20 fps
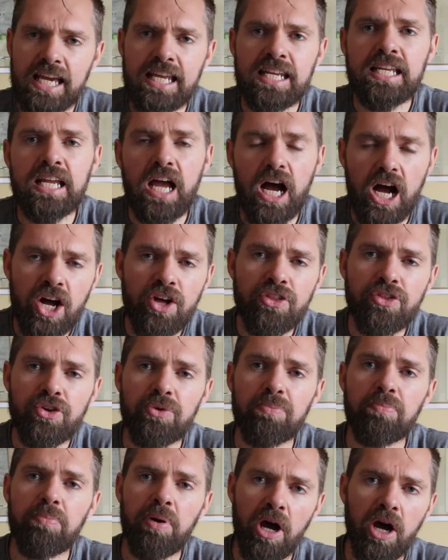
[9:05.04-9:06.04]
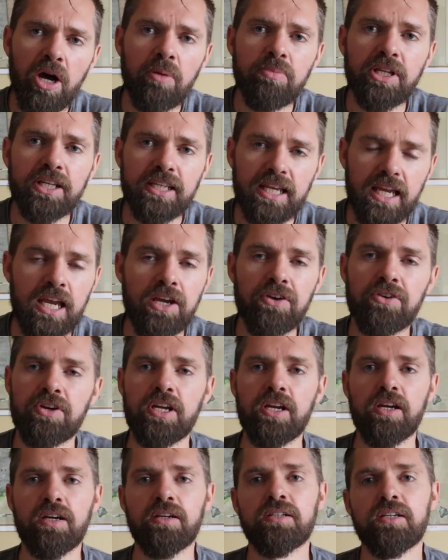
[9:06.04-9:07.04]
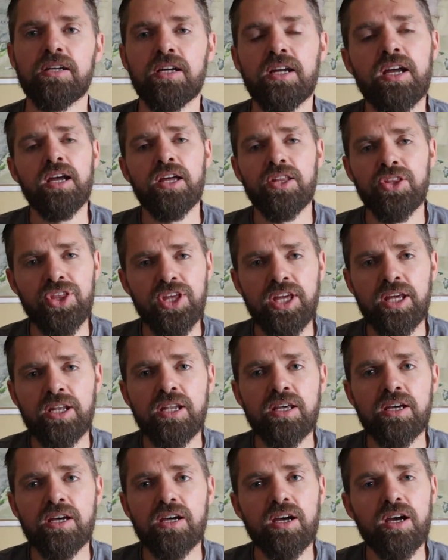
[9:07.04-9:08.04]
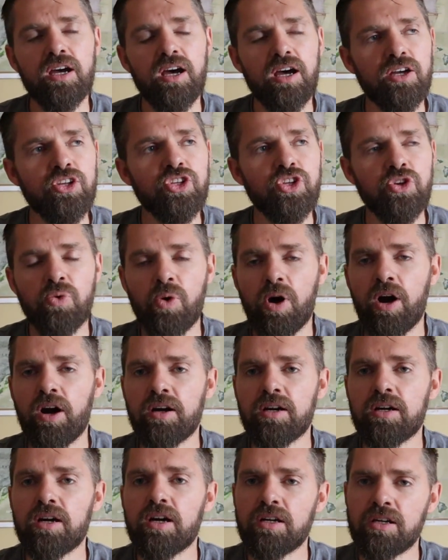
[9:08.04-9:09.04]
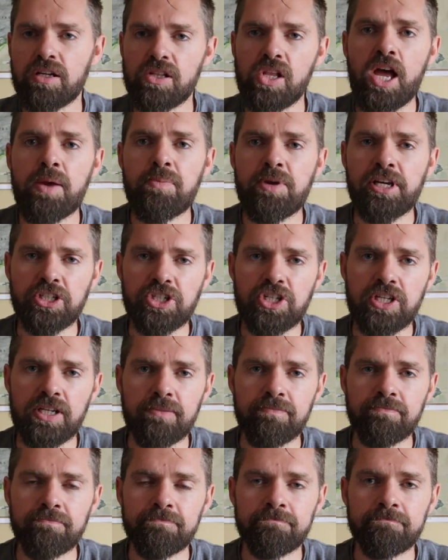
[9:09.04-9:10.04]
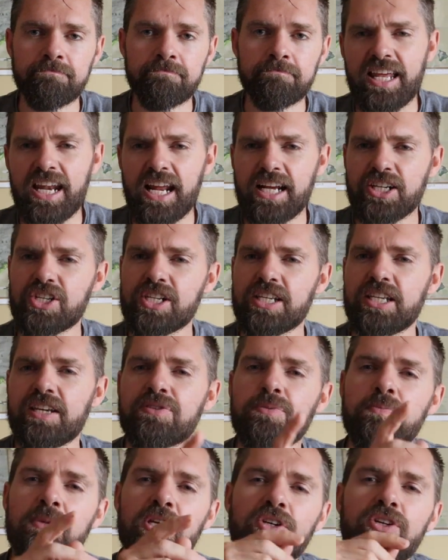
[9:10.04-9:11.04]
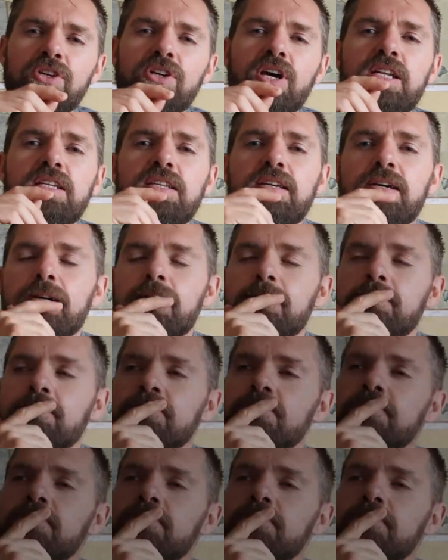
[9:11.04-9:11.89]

any other public area than you are a climbing gym. That actually gives me a good idea.